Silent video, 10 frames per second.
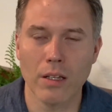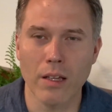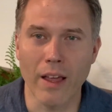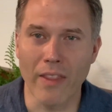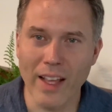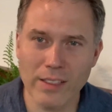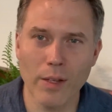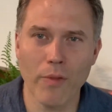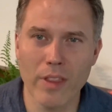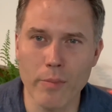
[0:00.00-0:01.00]
And that's
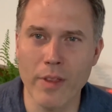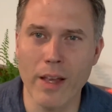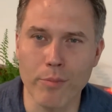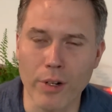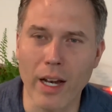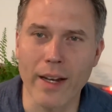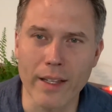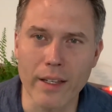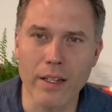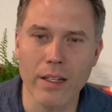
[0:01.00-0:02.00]
something to take pride
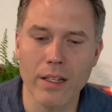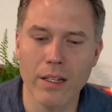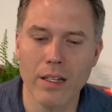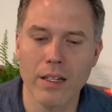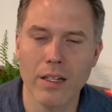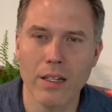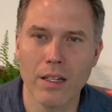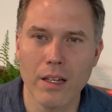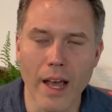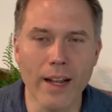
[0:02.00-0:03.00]
in.
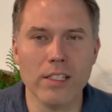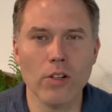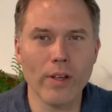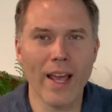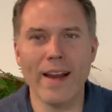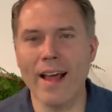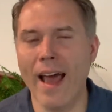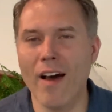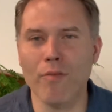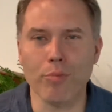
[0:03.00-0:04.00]
And it's okay to
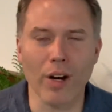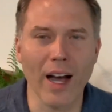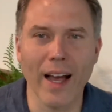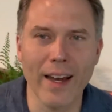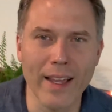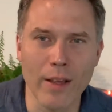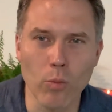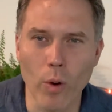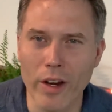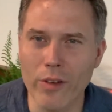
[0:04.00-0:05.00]
have pride in
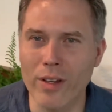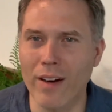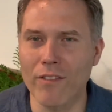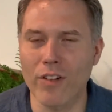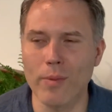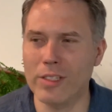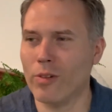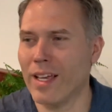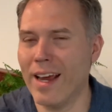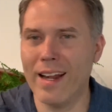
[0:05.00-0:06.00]
where you come from. It's
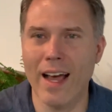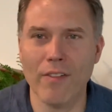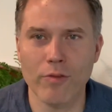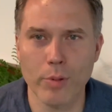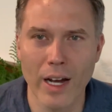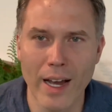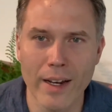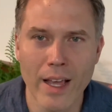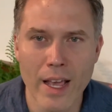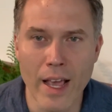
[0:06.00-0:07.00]
okay to have
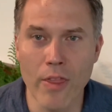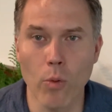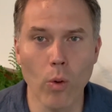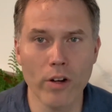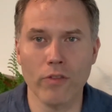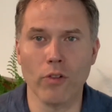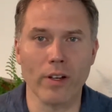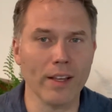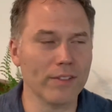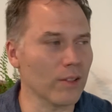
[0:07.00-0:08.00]
pride in the wonderful
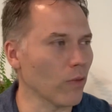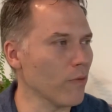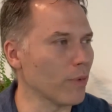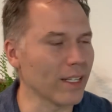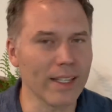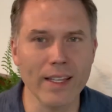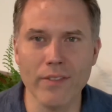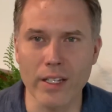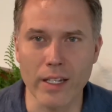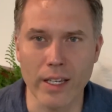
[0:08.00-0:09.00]
gifts that we've been
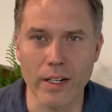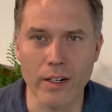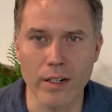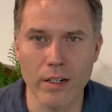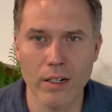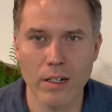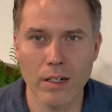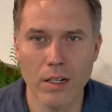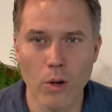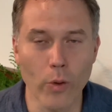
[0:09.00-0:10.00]
given here.
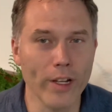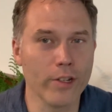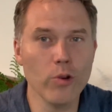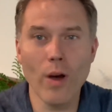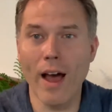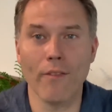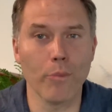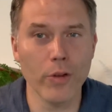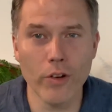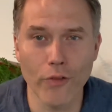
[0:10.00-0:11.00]
We do have
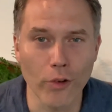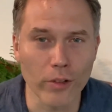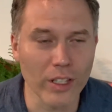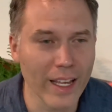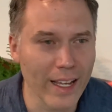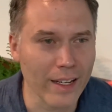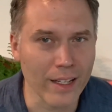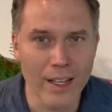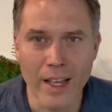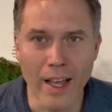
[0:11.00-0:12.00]
beautiful land.
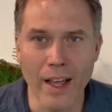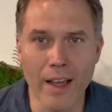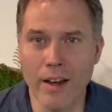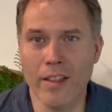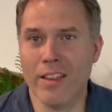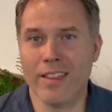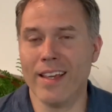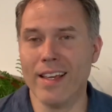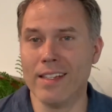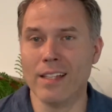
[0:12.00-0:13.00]
And the
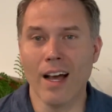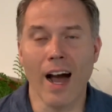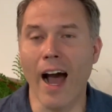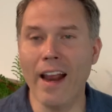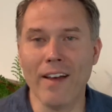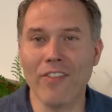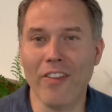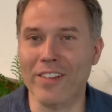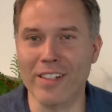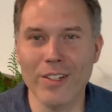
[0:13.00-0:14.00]
thing is, I have
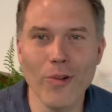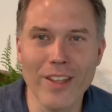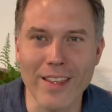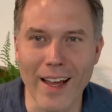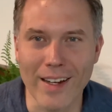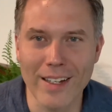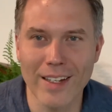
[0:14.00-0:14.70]
nothing to do with that.